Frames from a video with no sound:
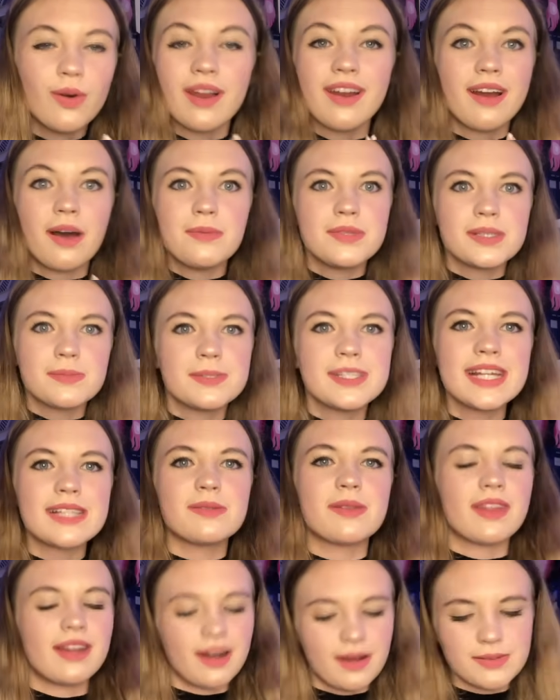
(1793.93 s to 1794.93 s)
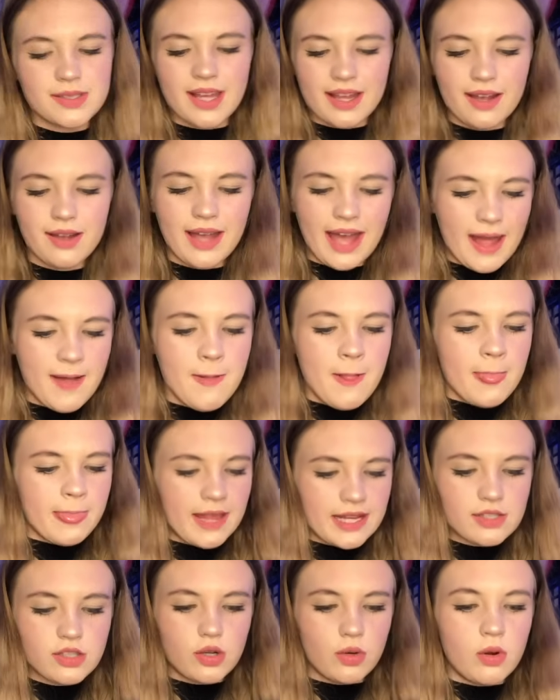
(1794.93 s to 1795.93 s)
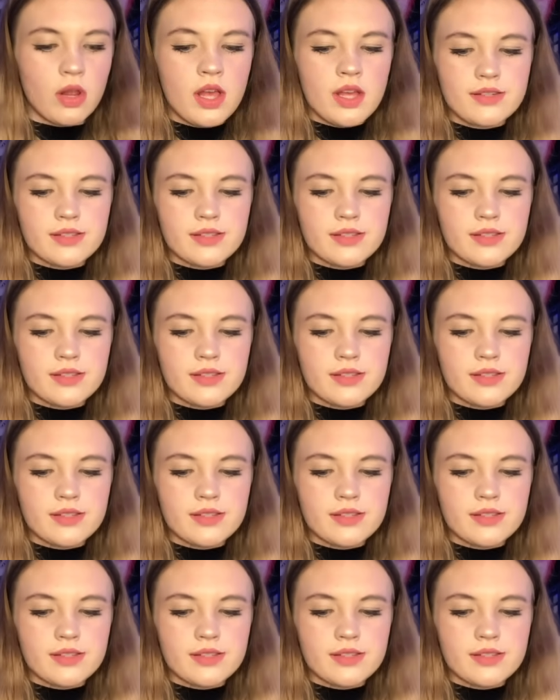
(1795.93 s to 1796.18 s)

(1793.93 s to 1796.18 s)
And I was obsessed with it. And I was like, okay, that's cool.